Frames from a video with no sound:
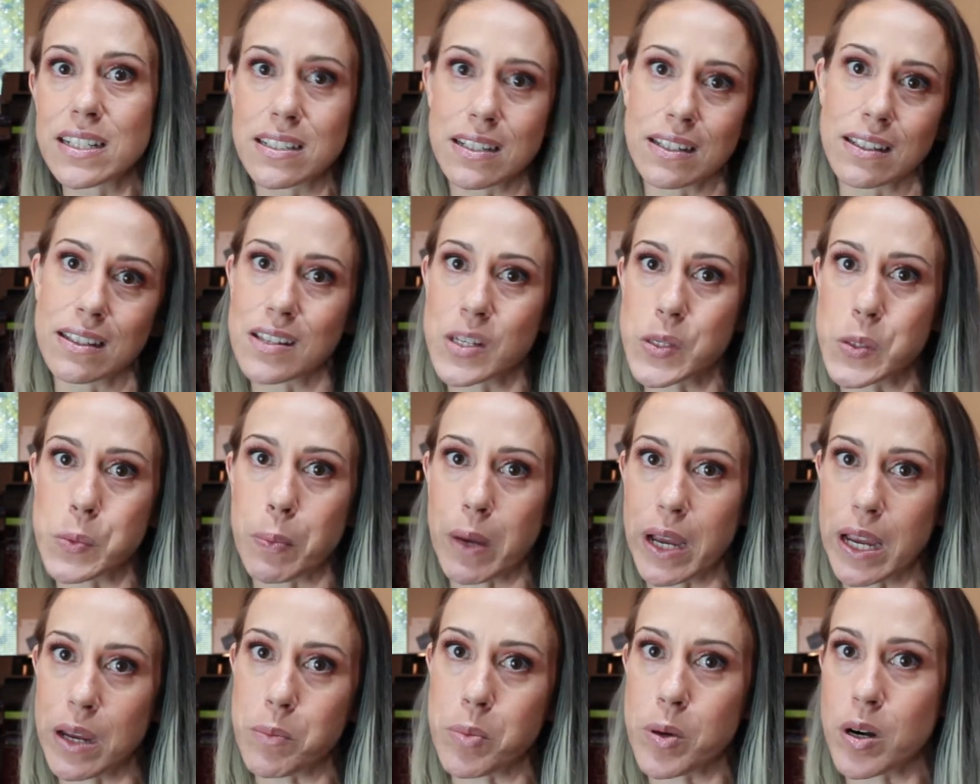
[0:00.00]
to this
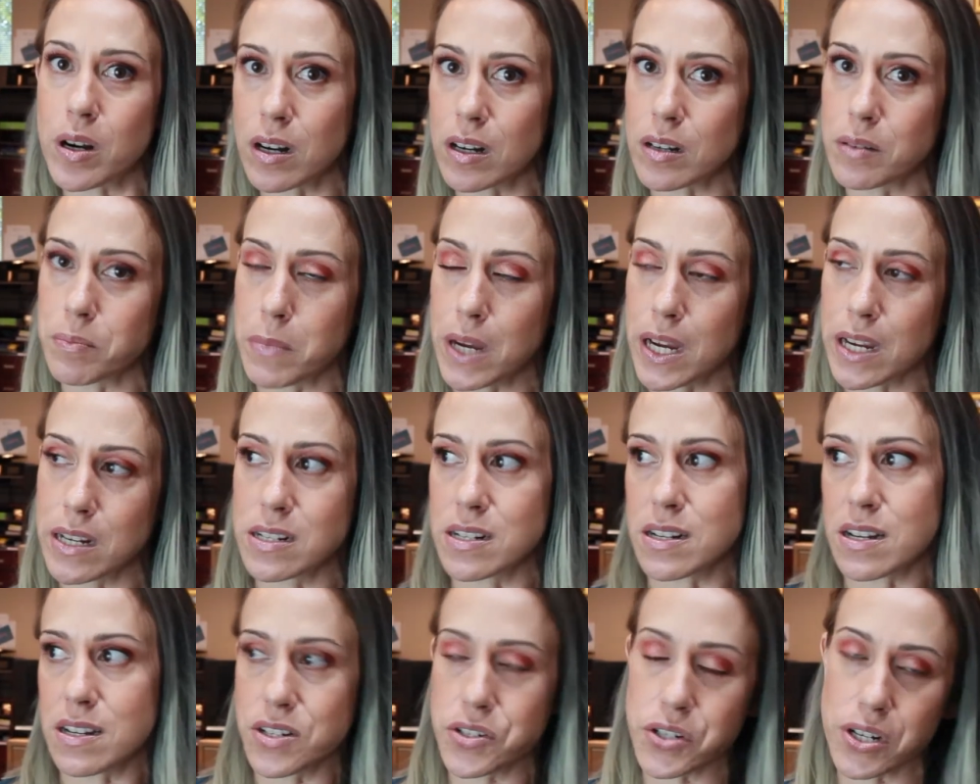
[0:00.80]
bike park might
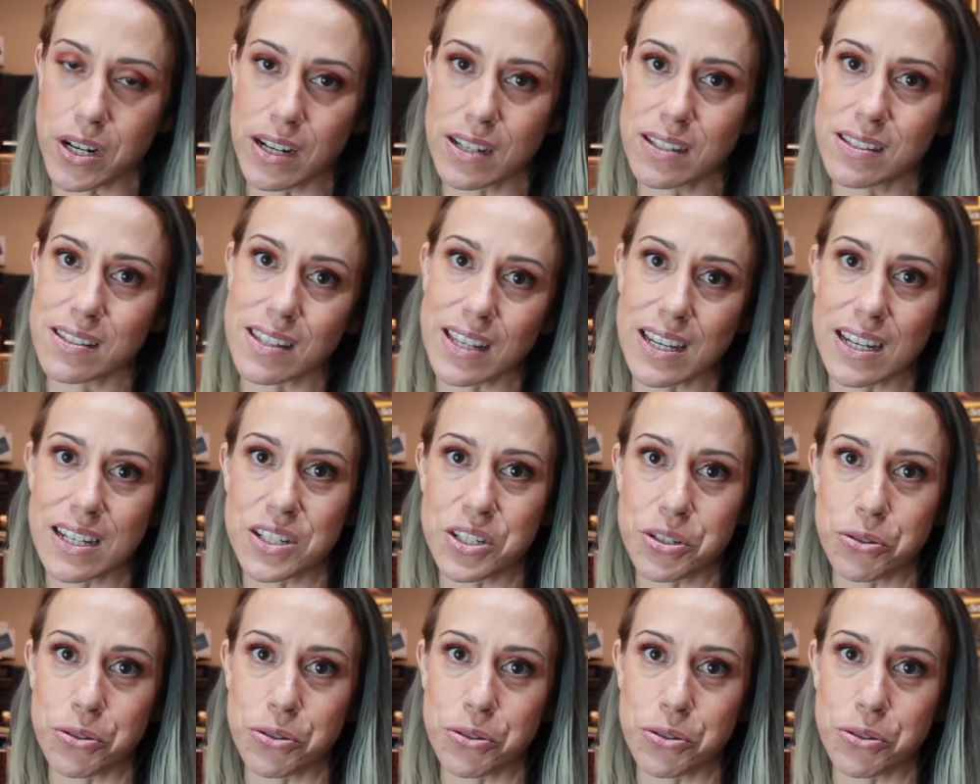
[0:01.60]
not translate